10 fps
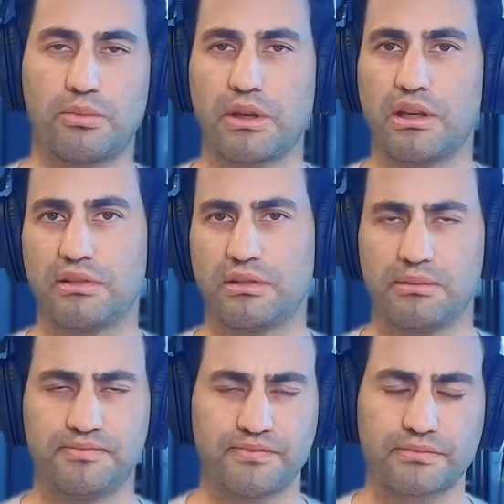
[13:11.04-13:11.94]
because
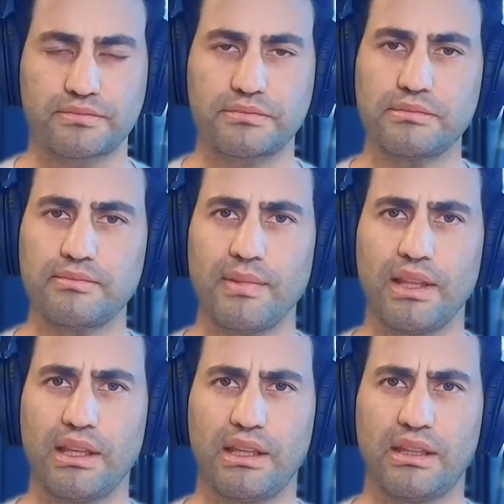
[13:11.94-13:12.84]

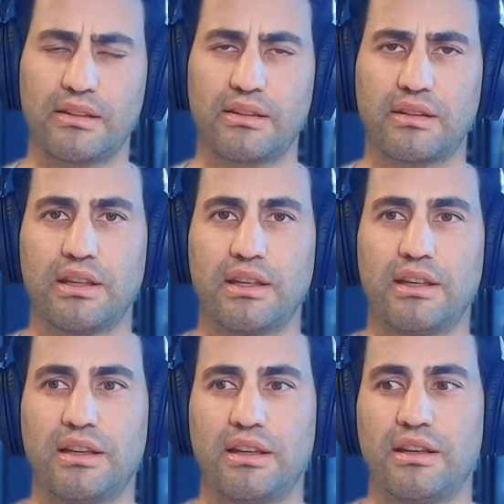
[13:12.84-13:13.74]
it's
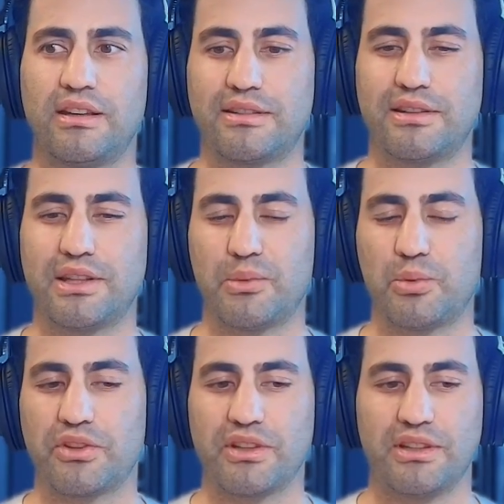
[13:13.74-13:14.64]
it
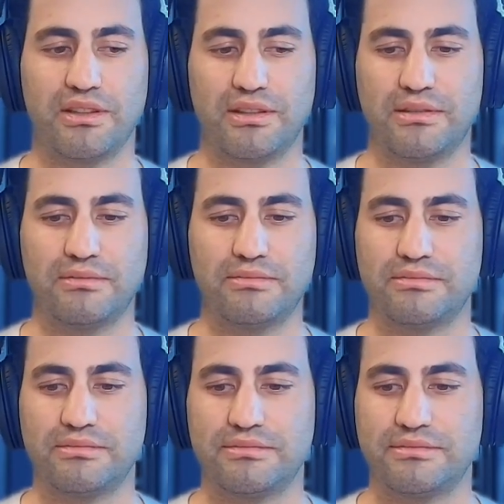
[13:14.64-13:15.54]
was a
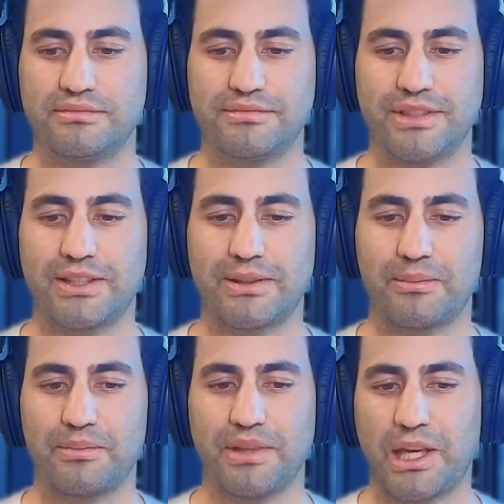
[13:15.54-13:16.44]
it's a
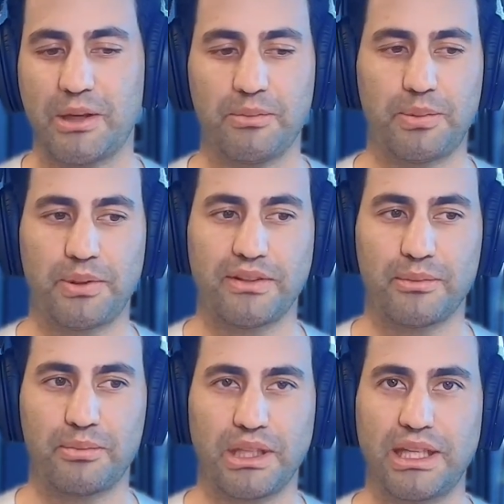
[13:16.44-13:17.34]
hemp is a
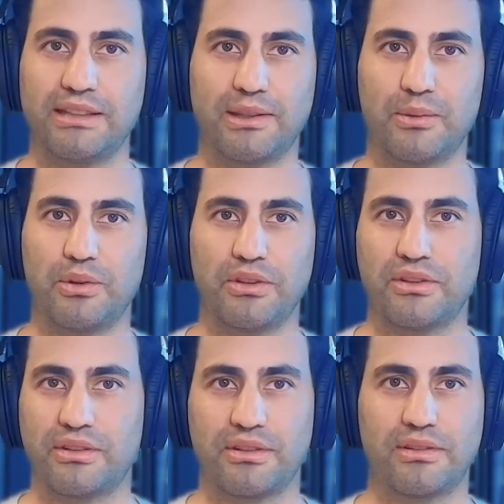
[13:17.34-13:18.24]
plant that
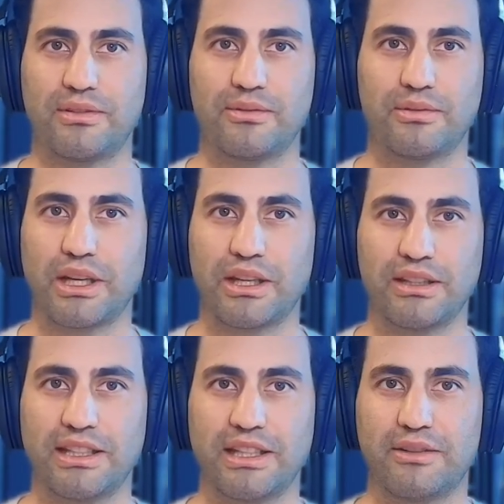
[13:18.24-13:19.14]
was
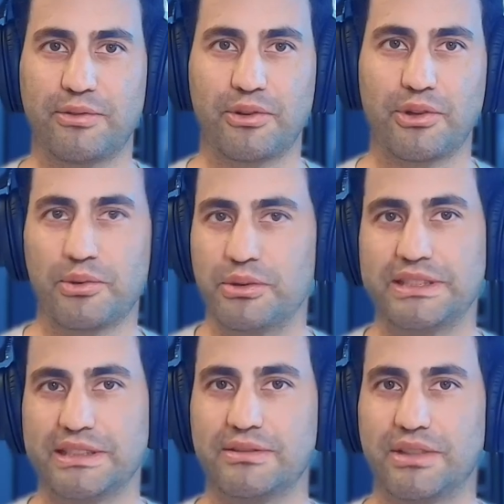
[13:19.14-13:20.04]
regulated for no
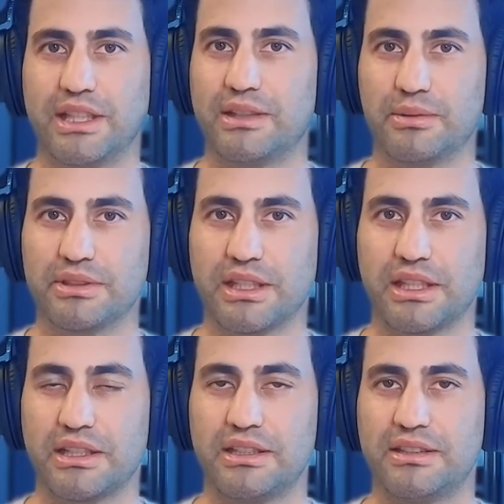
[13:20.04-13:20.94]
reason, right? It was
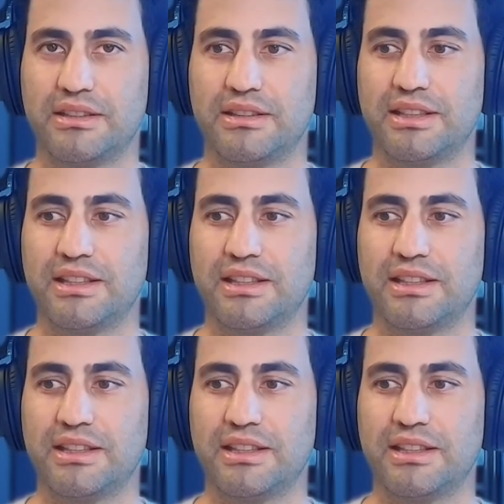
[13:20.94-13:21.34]
like a